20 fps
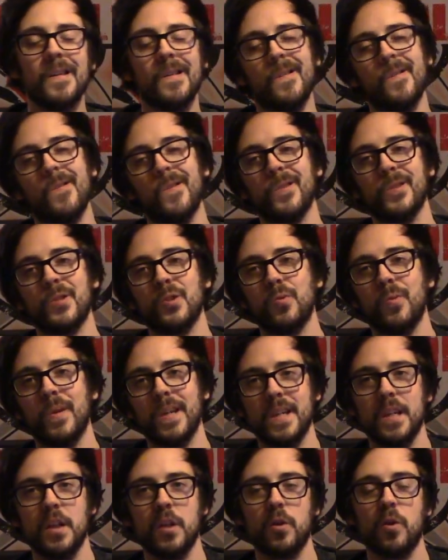or the
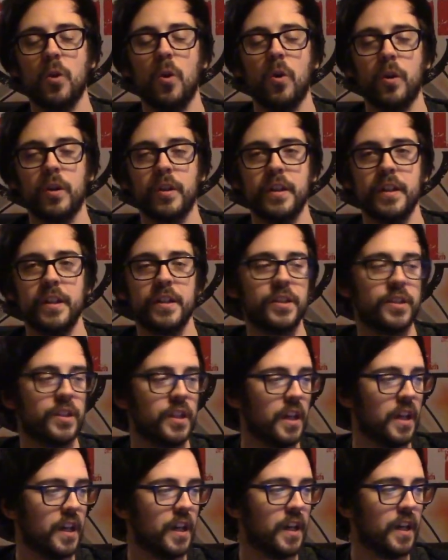Twin
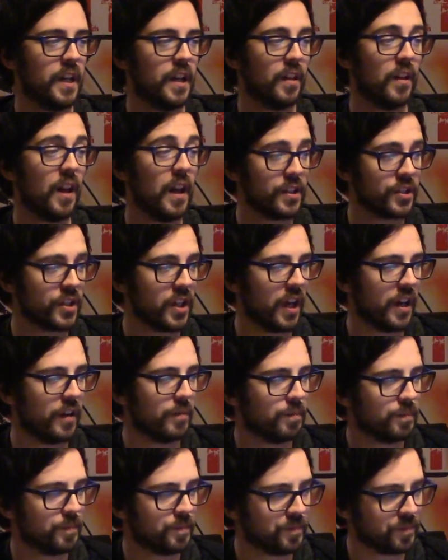Cognus
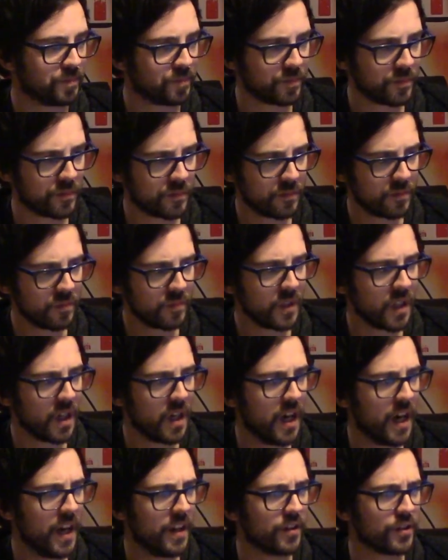Lascannon.
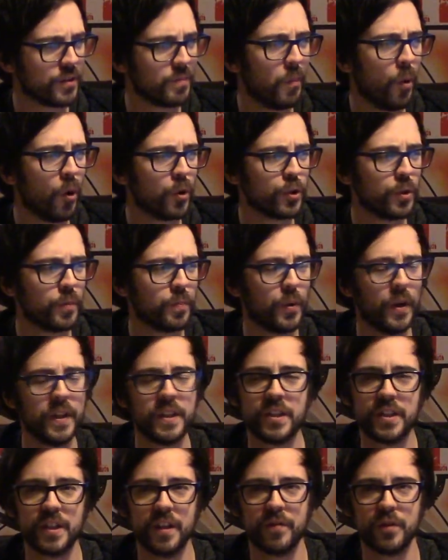There's a moderate
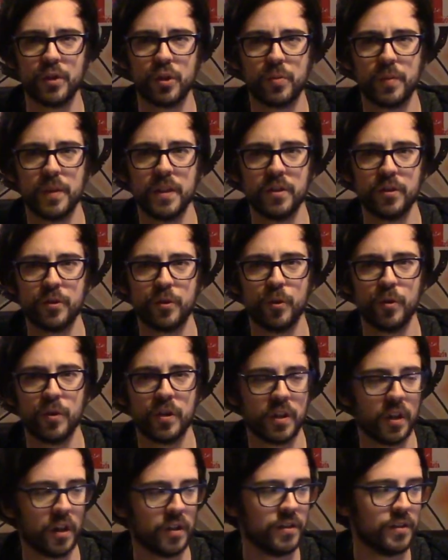price difference between the 2
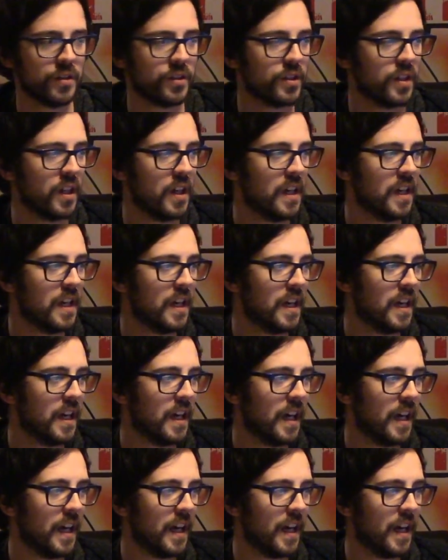guns,
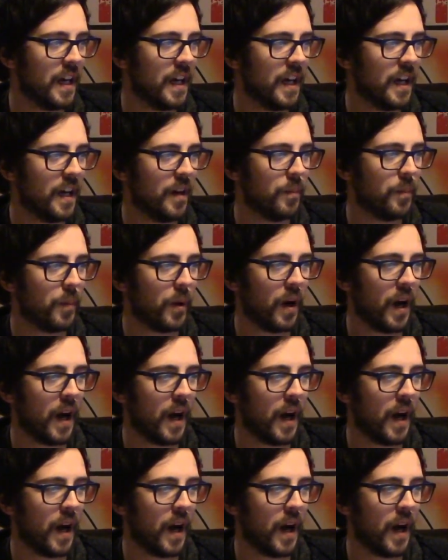but